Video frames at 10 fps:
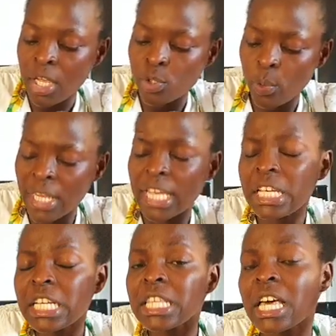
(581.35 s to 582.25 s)
so we can
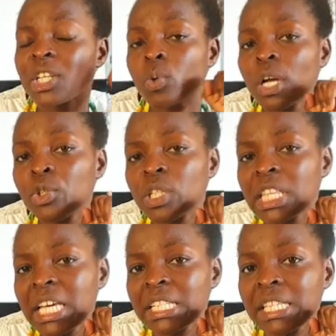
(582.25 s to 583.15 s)
eat that one
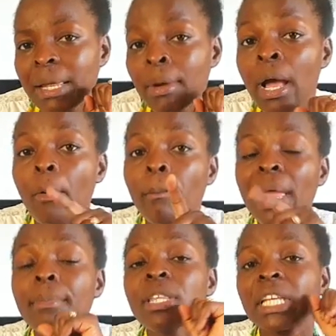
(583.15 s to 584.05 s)
during that time,
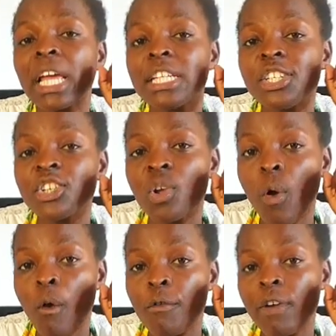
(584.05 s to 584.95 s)
maybe with an
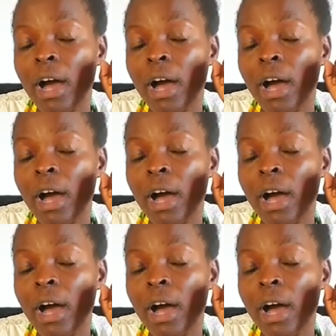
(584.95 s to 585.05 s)
additional of